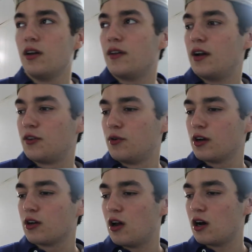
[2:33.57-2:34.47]
Then at 3
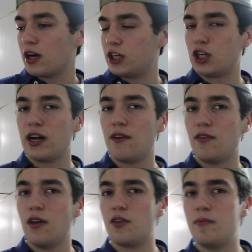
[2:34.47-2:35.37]
o'clock, I try to have
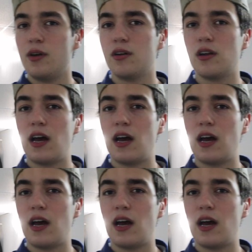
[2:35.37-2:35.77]
another meal.